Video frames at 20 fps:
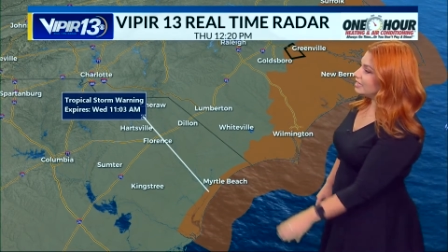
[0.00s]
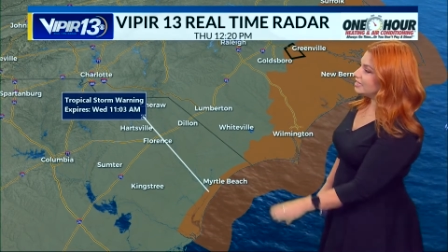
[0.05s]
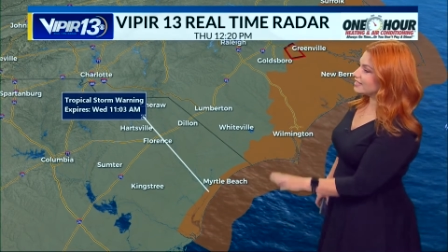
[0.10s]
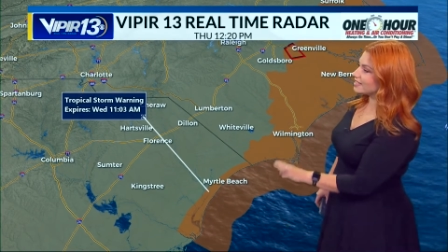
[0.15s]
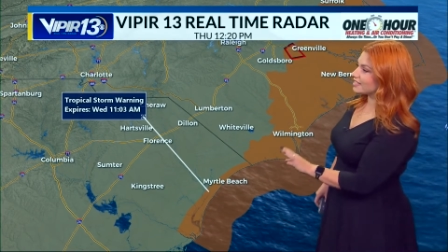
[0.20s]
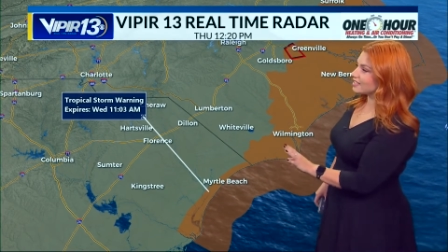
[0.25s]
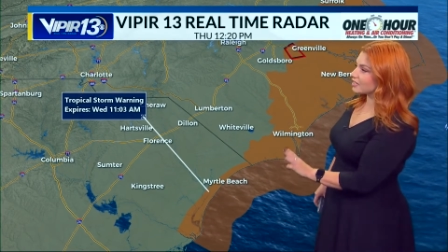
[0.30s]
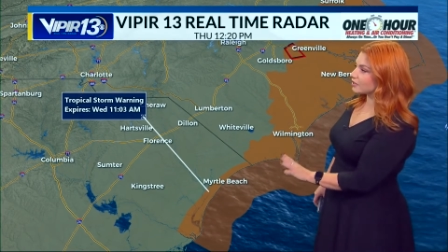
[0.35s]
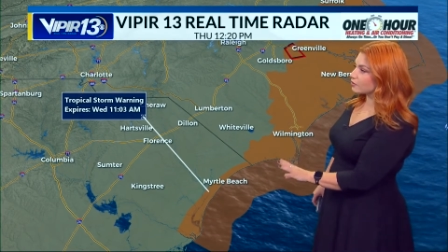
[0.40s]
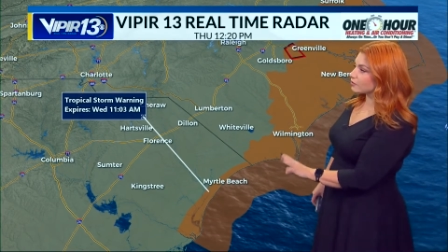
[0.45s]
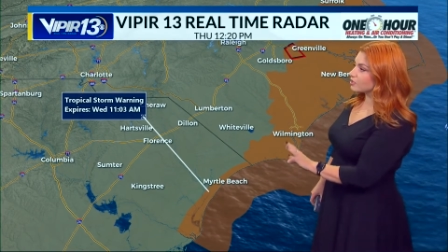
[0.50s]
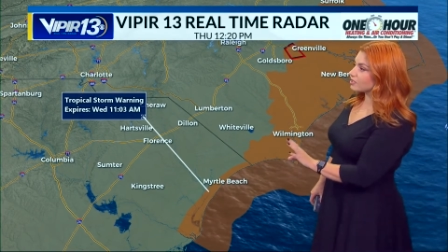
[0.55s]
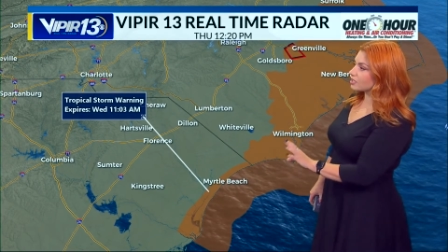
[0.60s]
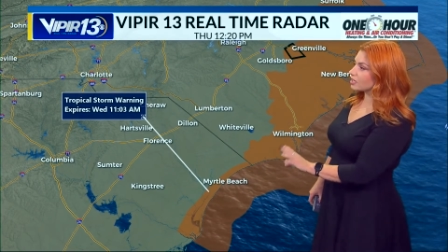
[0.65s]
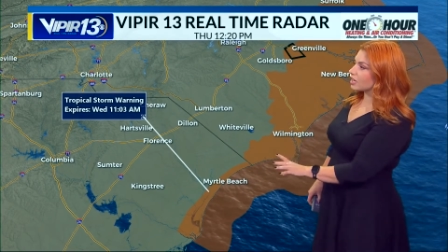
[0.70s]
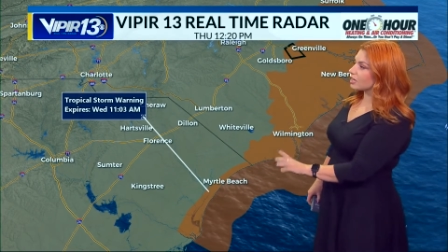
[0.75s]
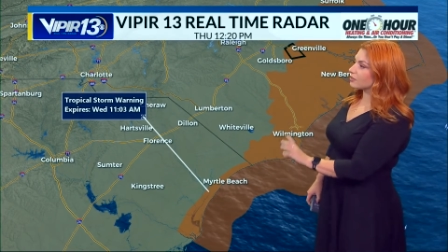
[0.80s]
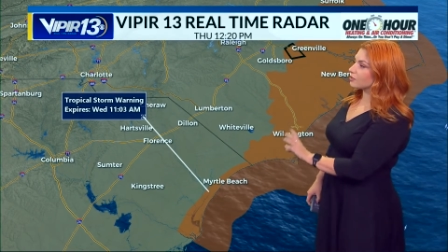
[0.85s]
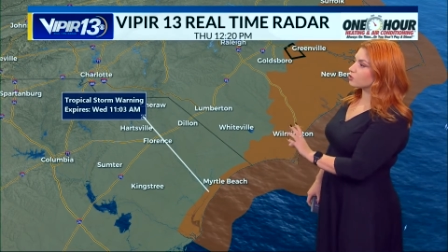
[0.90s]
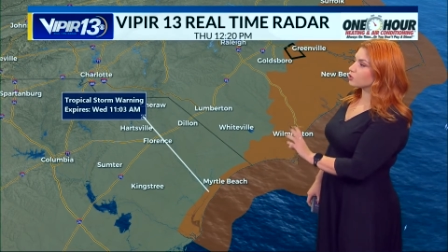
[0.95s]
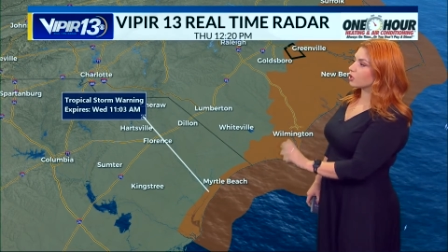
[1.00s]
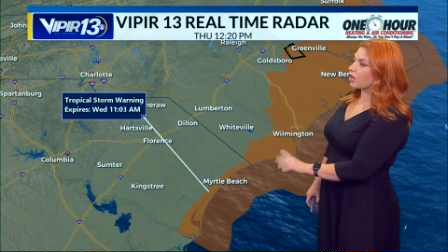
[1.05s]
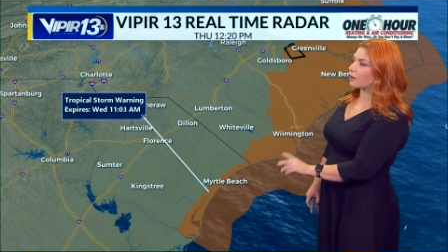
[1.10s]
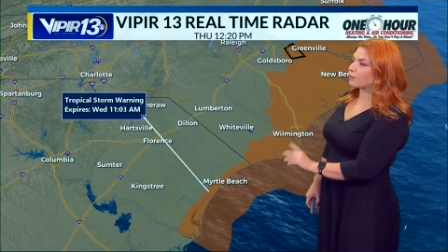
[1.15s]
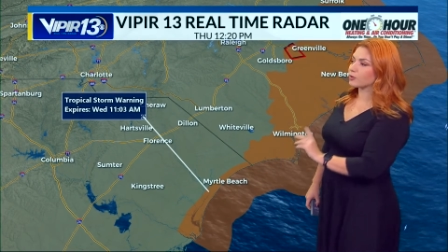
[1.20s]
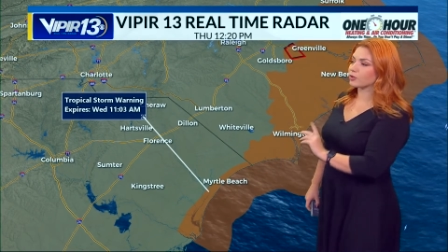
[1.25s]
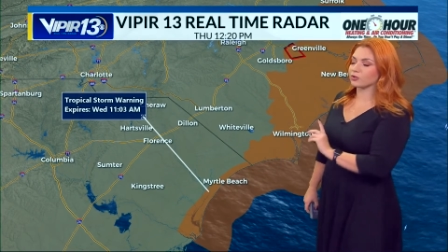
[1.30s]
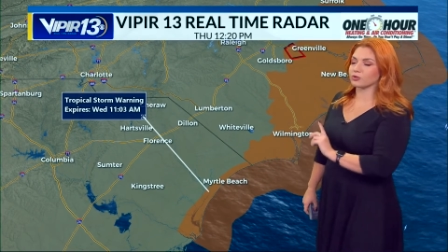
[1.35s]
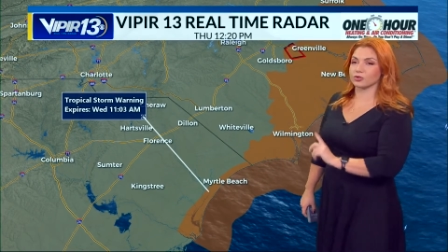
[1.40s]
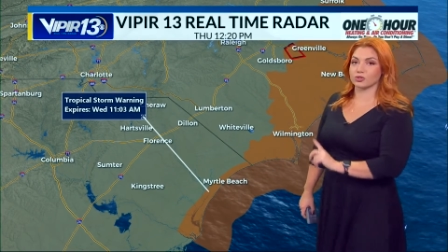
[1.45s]
Still seeing the
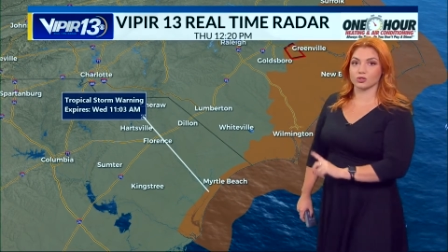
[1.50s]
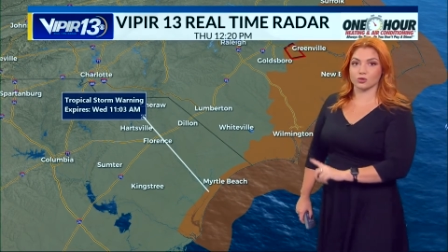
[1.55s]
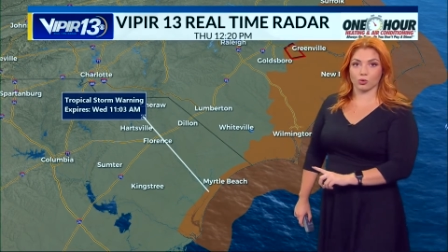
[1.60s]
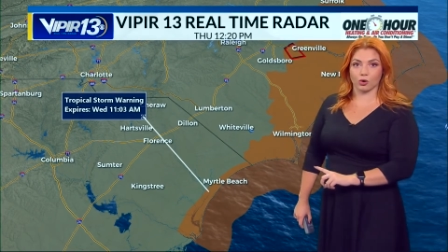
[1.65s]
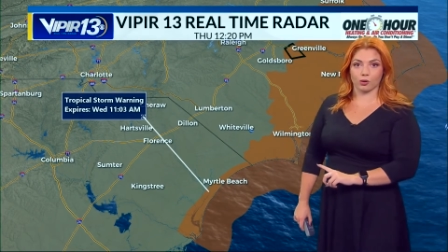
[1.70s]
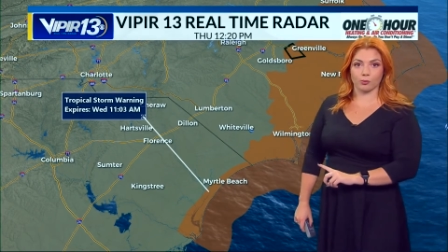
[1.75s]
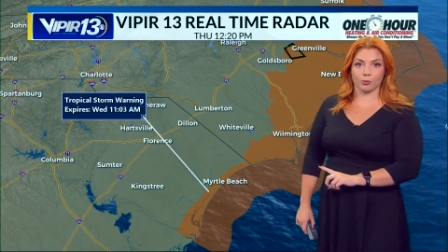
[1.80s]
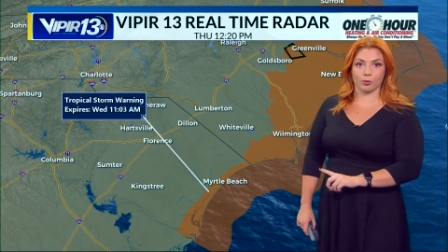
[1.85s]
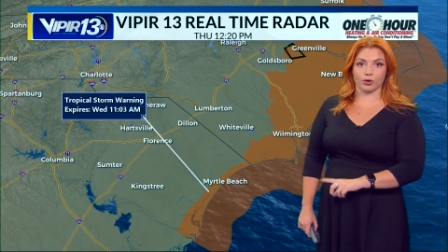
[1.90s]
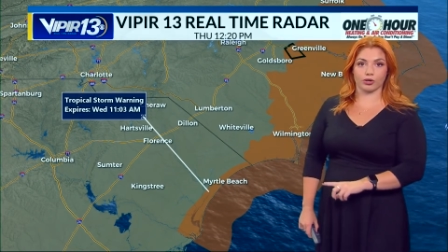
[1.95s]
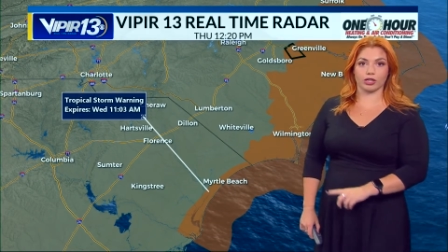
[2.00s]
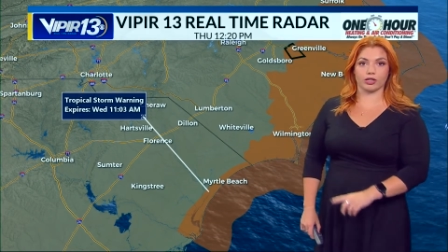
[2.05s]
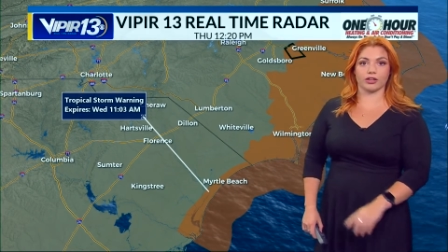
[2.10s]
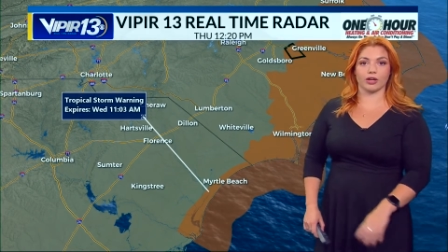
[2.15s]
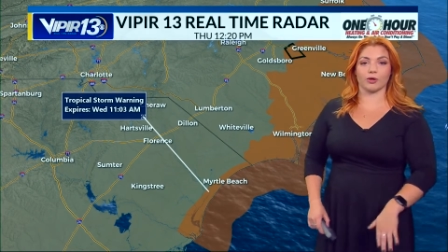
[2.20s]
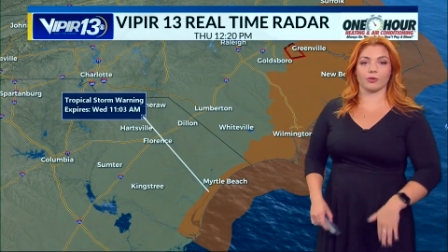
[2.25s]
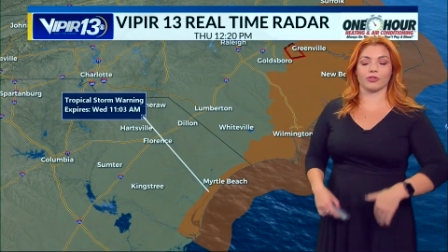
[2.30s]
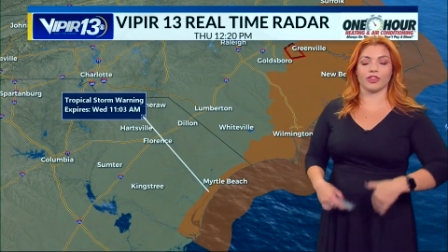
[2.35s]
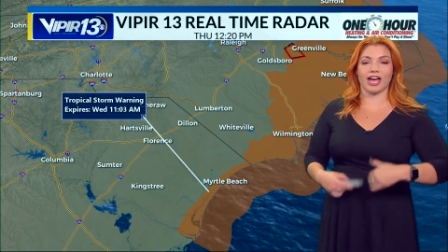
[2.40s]
tropical storm warning though.